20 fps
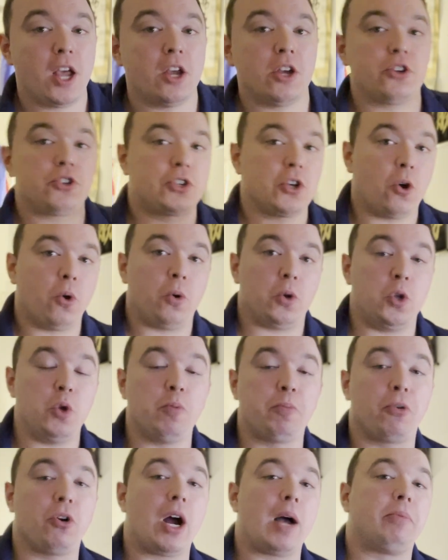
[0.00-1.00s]
So you
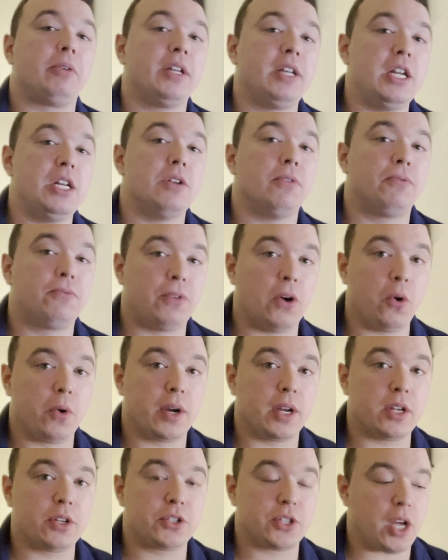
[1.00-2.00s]
probably need to
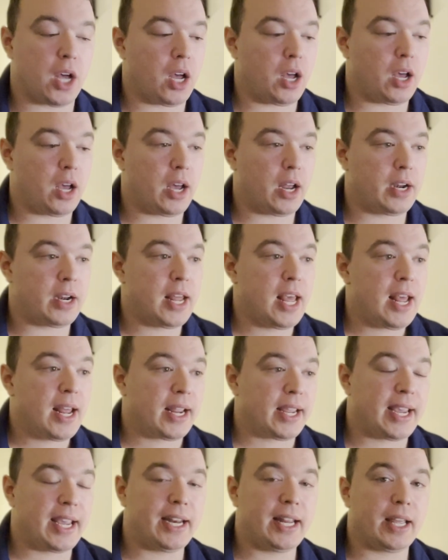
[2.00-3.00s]
focus on
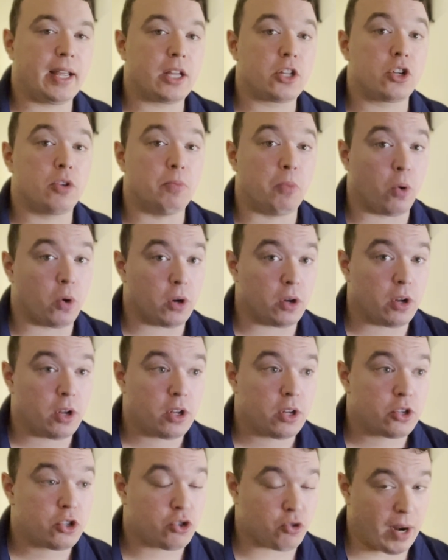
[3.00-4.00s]
getting more
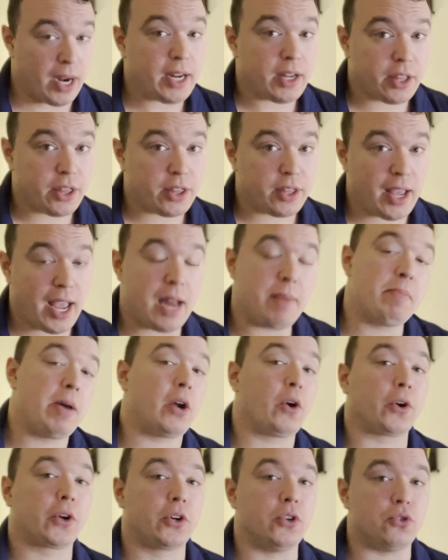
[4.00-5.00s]
strength and
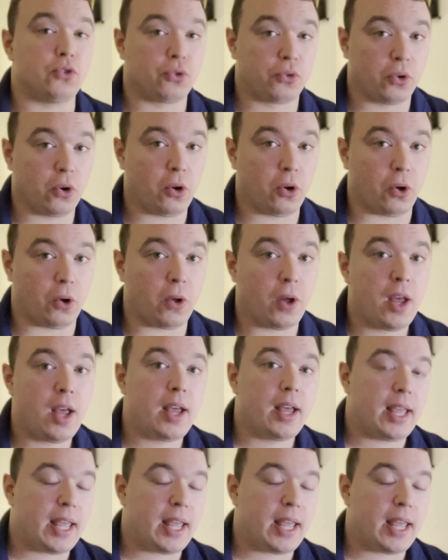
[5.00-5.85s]
better control